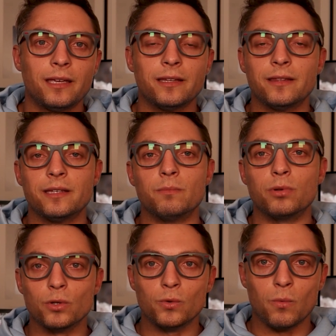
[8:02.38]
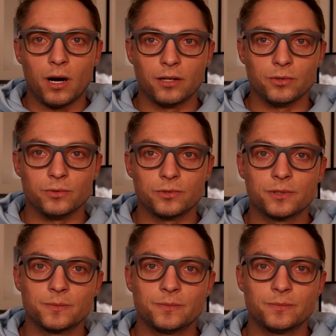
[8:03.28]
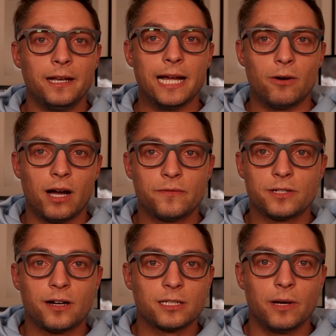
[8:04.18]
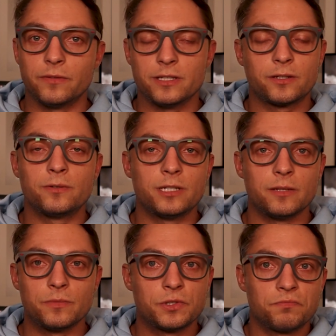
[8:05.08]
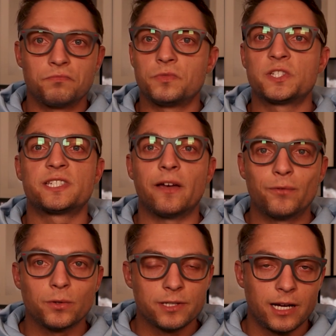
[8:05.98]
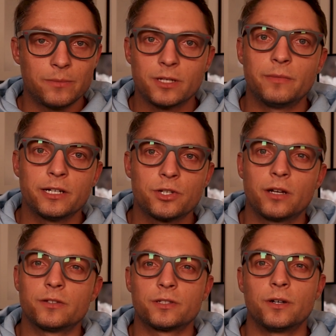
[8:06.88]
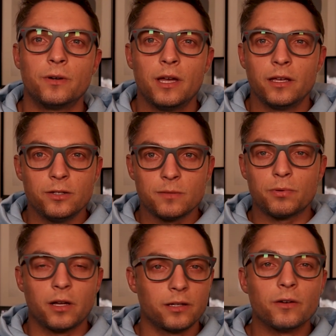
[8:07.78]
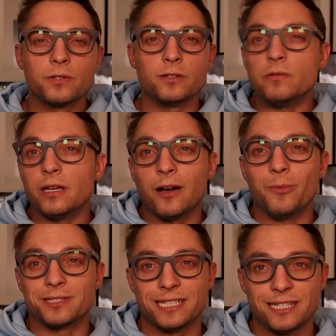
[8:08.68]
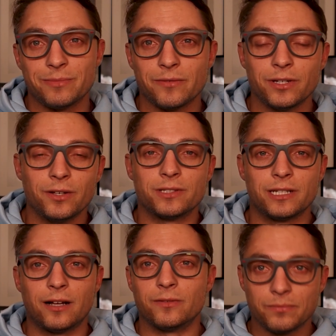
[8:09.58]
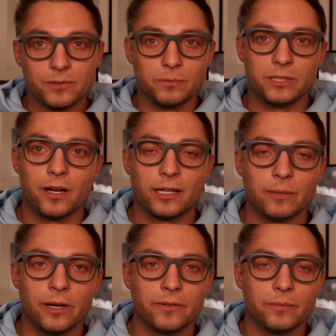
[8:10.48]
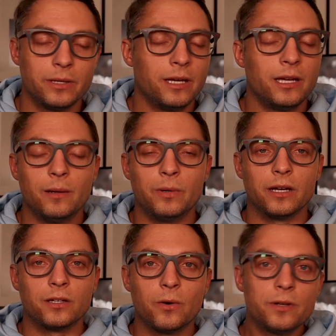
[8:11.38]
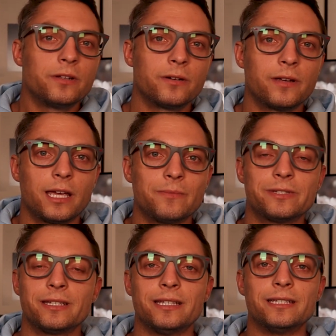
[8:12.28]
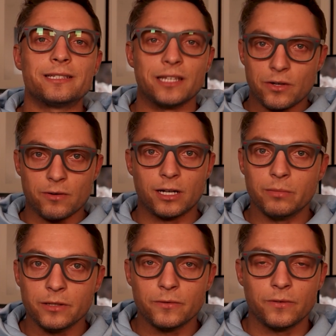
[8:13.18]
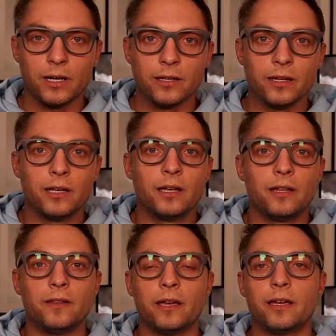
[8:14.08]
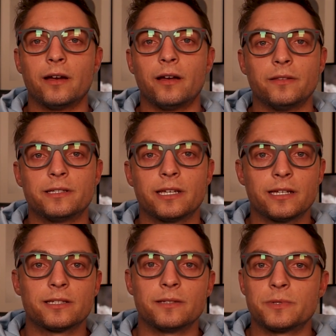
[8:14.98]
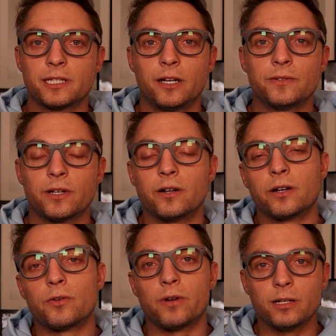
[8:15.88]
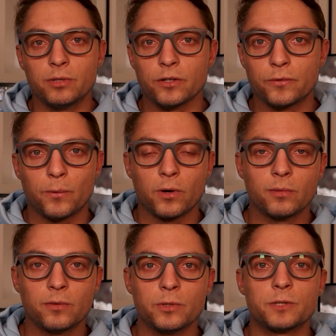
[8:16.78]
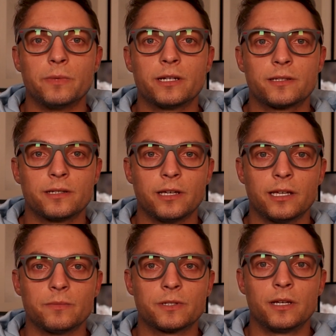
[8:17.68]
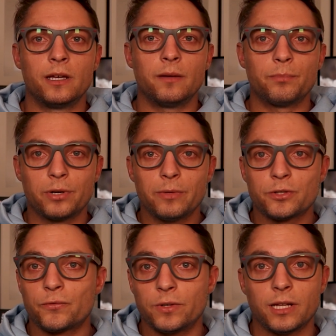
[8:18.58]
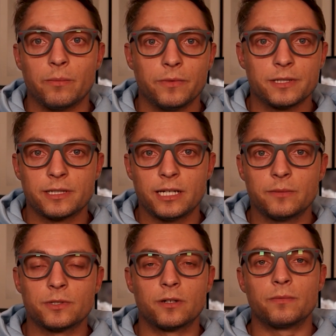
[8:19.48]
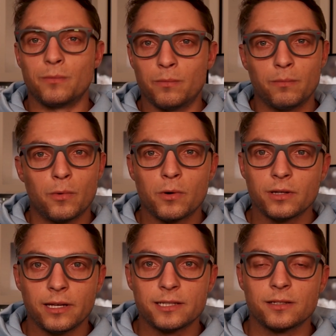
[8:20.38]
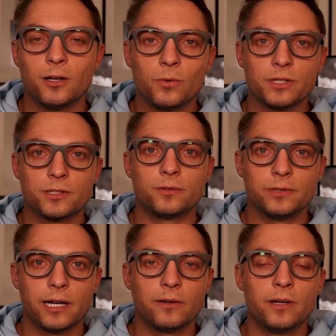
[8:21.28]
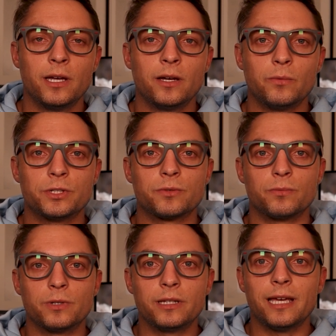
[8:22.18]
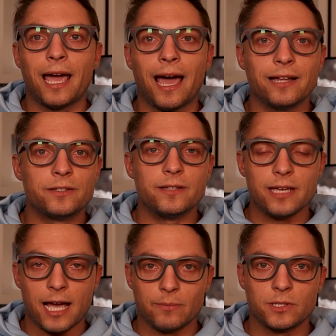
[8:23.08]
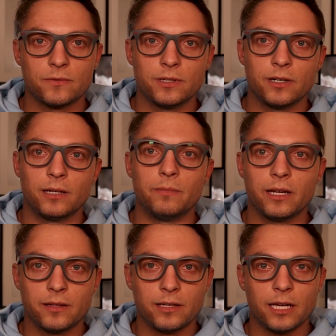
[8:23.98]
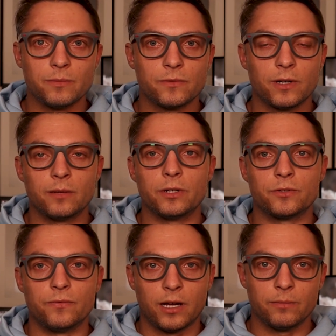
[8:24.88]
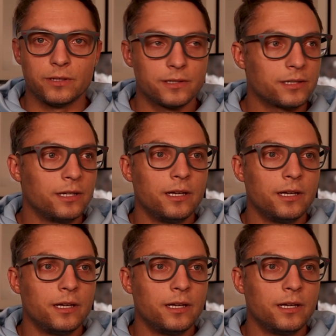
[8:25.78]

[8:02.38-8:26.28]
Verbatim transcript: in the Blue Wahoos. Now, I've talked about these two teams several times on my channel, so you could probably go to almost any of my videos and I'll be talking about them. But going to their games is incredibly fun. They, the tickets themselves are incredibly affordable, which makes the games pretty much fill up. The stadiums are more or less always sold out, which really add to the atmosphere and make the games very much vibrant,